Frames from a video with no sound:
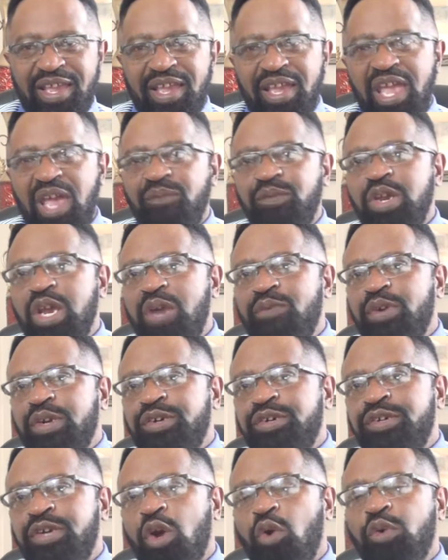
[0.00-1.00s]
Have you ever
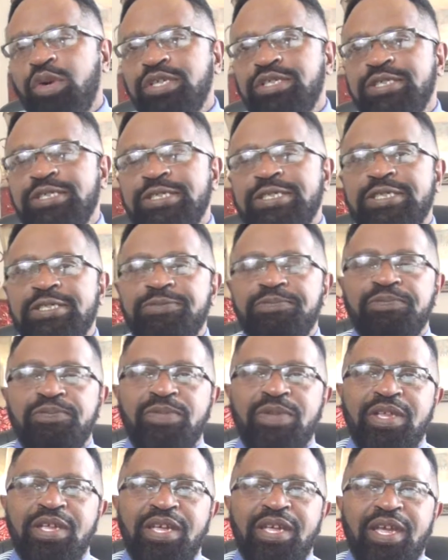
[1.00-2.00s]
noticed
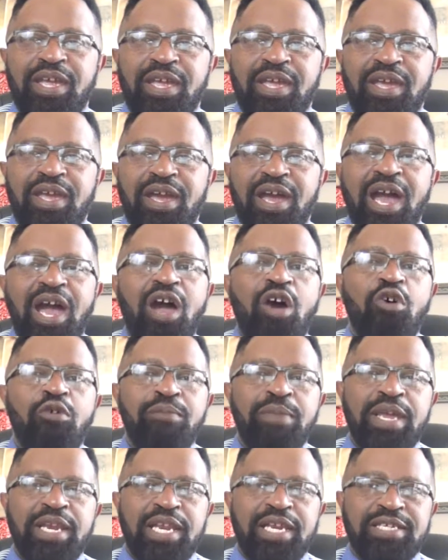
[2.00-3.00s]
how
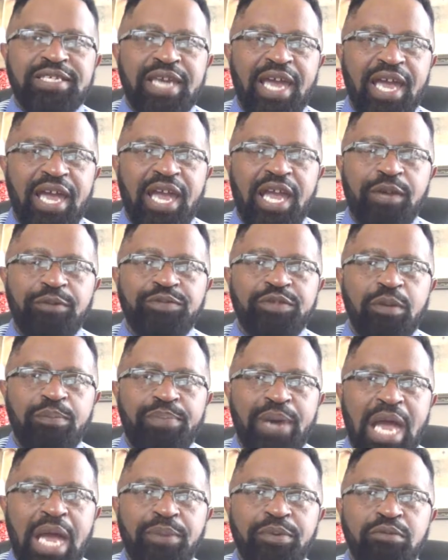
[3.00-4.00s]
many times the
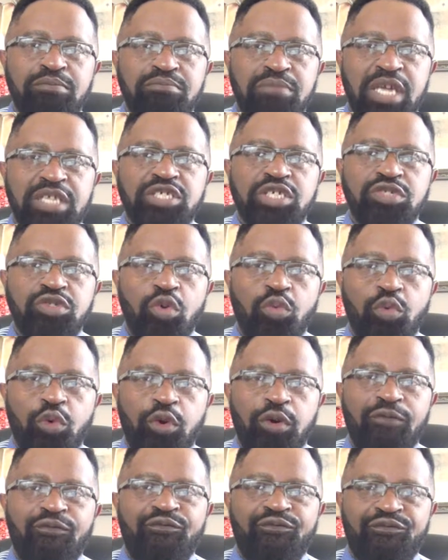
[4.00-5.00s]
Bible mentions the
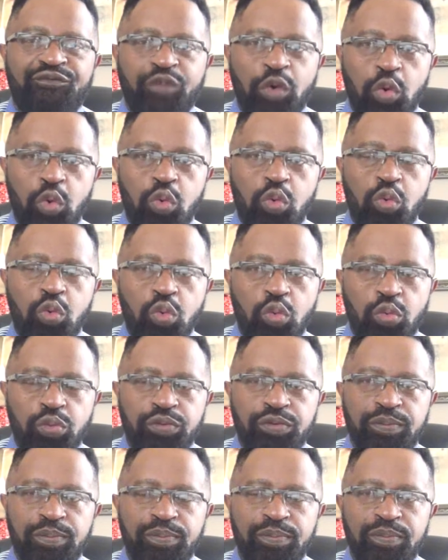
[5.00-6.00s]
word fools?
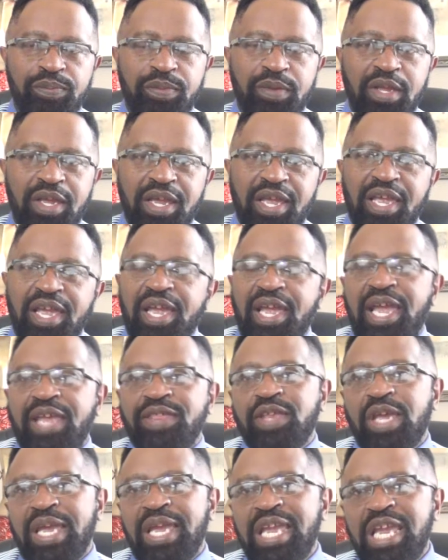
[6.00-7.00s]
In
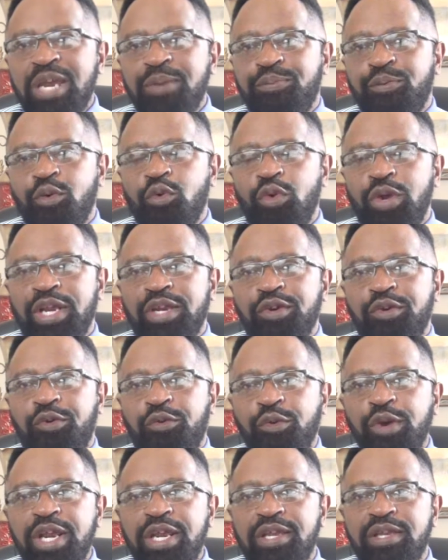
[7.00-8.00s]
the Hebrew and
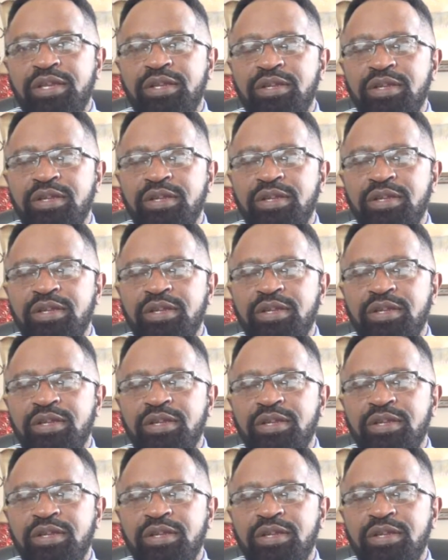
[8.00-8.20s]
Greek,